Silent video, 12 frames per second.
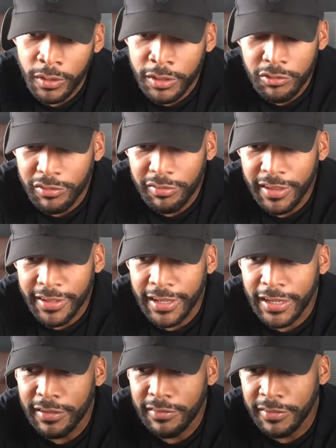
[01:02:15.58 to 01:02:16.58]
and just
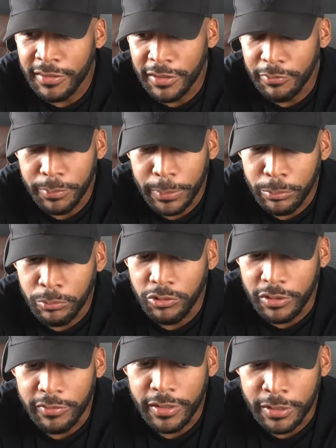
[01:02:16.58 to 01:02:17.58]
like, honestly, like people
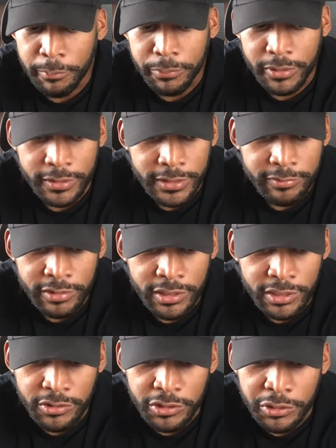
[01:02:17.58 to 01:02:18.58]
just kind of
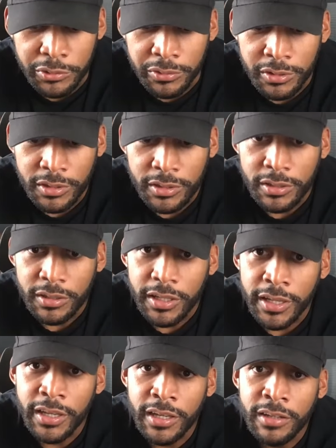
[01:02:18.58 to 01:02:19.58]
believing in you
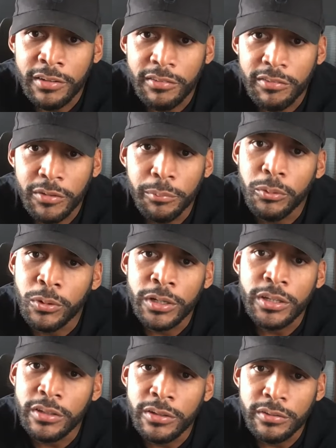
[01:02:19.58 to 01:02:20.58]
and
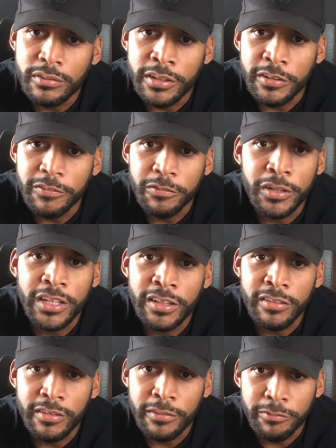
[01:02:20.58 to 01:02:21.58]
supporting you, and
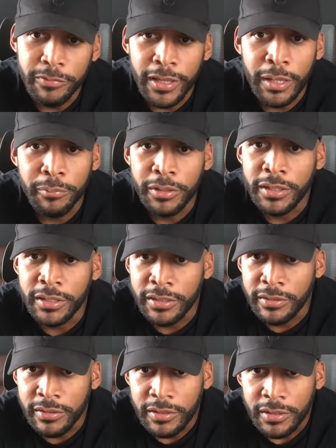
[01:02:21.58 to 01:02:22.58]
friends and family,
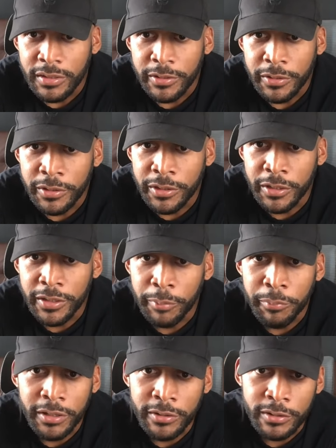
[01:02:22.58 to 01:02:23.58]
and, you know,
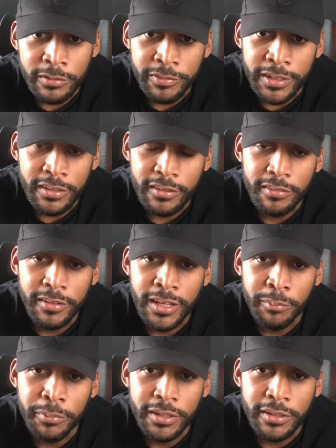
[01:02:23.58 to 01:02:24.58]
like my girlfriend at the
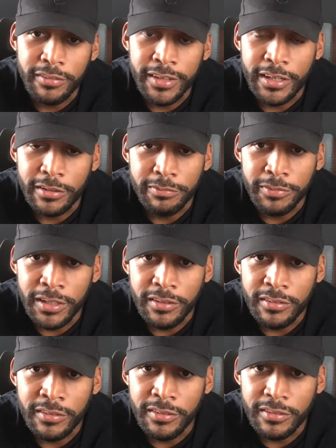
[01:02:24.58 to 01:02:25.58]
time making
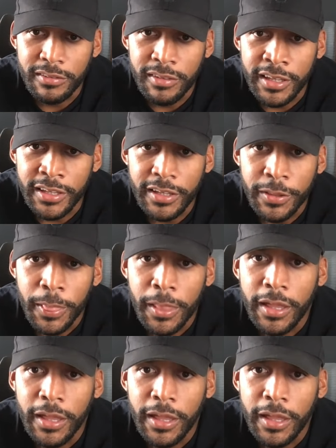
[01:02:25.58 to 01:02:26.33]
sacrifices. It's like